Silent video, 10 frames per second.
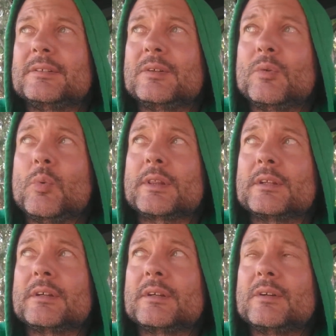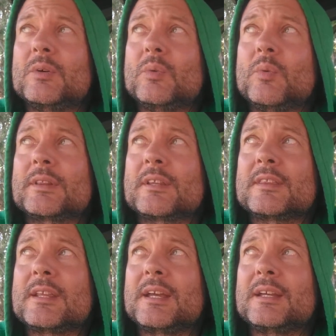And what the
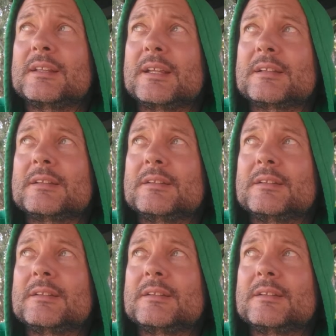thing that